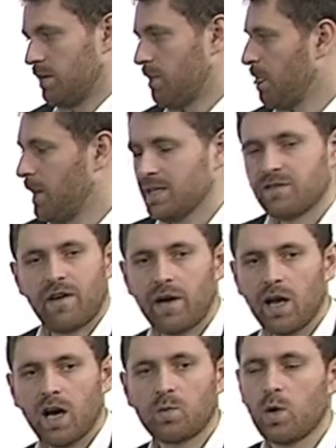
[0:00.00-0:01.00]
It's very
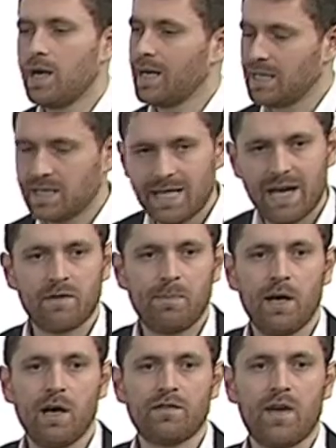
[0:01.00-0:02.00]
hard work. It's never
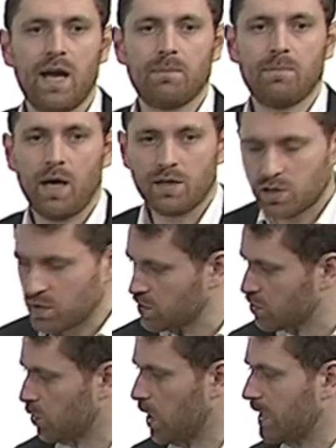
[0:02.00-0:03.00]
perfect, but
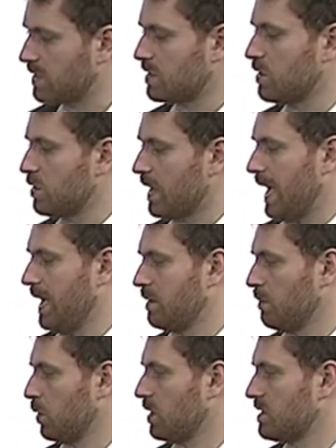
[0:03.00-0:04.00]
trying to do that in a
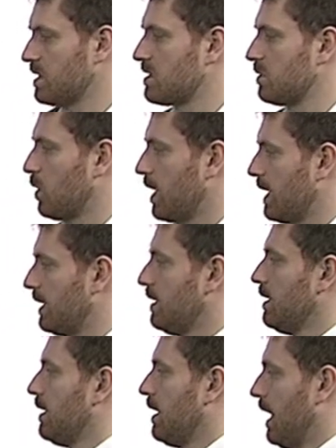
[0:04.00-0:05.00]
more consistent way
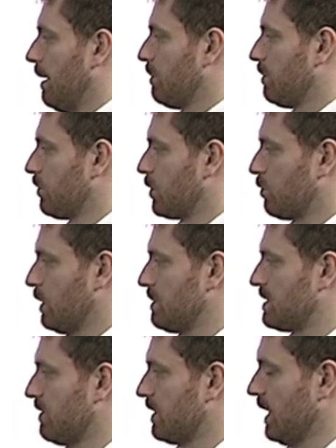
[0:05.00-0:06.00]
reaps
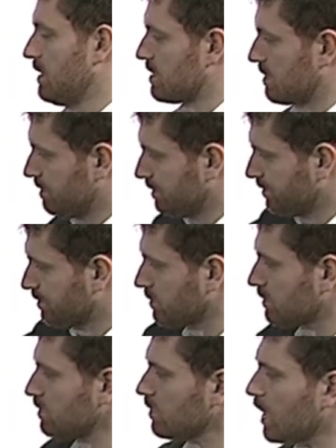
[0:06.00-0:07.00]
dividends.
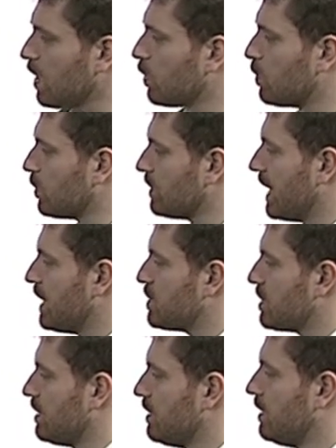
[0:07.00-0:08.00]
On
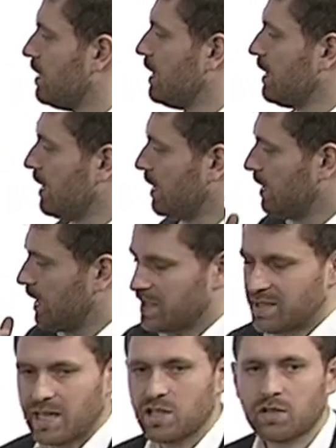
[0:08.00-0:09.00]
coordination,
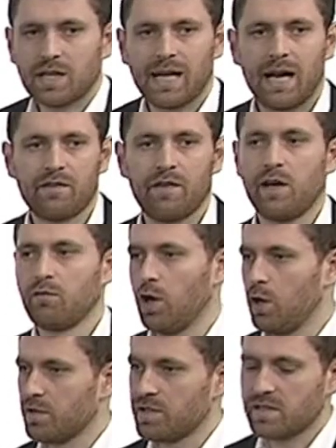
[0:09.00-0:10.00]
essential to clarify
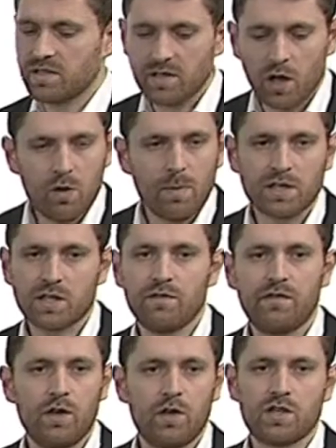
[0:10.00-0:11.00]
roles. There's so much
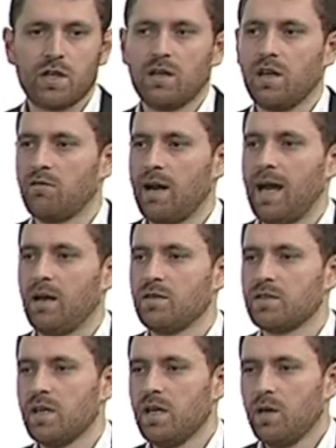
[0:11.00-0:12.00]
confusion
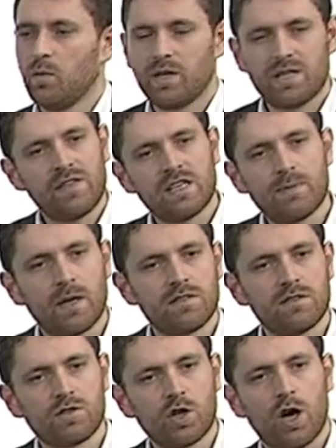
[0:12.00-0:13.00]
around, well, is it this
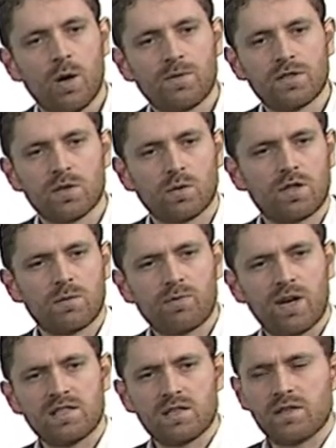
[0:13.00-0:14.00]
person's job to talk to the
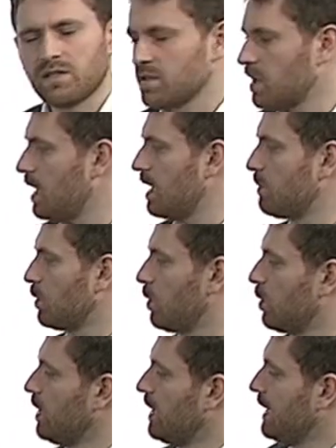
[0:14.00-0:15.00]
press at this time,
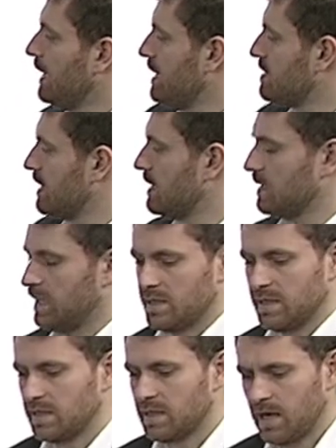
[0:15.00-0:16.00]
or is it
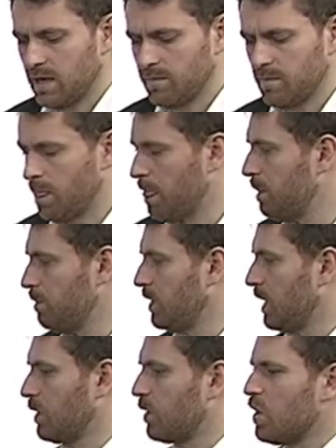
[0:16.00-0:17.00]

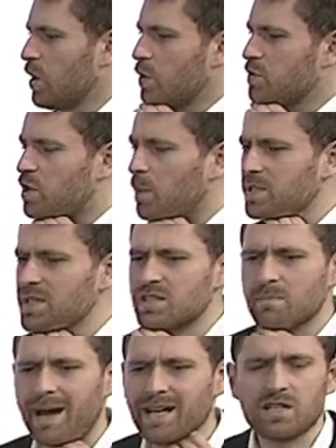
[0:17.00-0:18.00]
whose job is it to
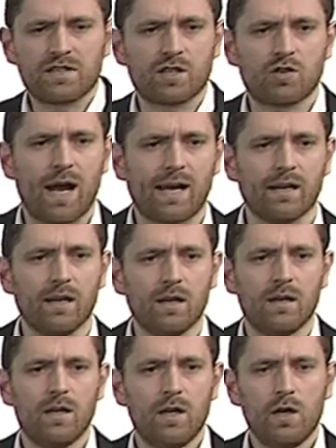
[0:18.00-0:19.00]
manage the tracker?
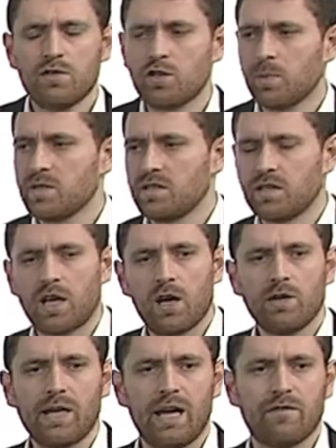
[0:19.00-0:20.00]
Whose job is it to go
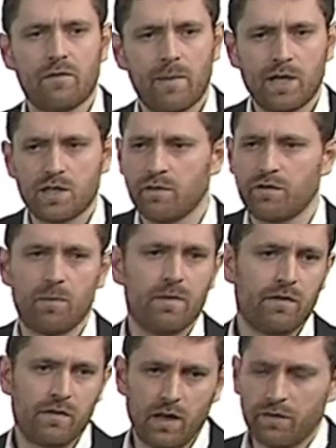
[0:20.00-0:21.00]
and get information from
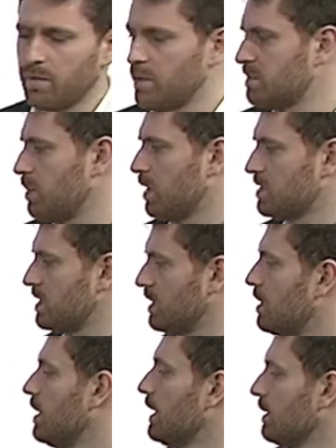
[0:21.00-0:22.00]
from this policy
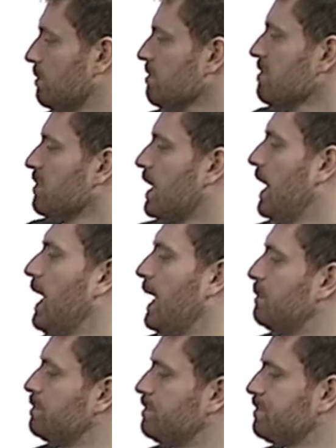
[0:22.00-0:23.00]
unit?
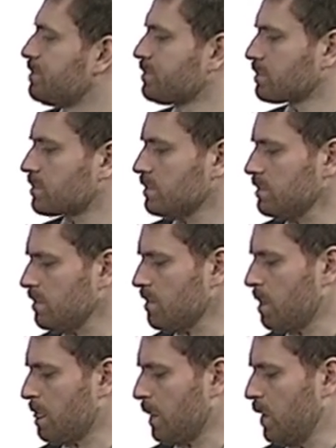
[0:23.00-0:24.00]

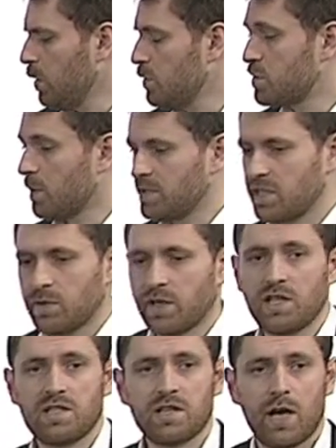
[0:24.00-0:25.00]
Whose job is it to actually
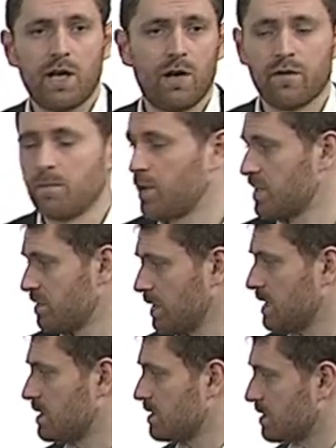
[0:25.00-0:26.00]
sign off on press
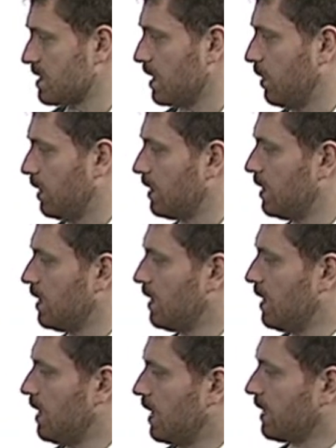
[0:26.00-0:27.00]
releases and so on?
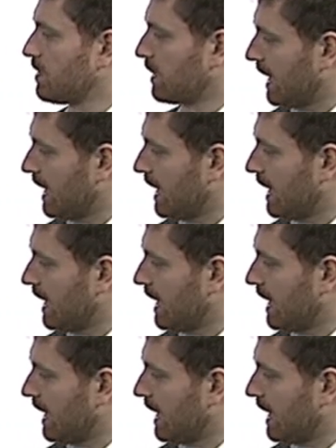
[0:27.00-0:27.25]
So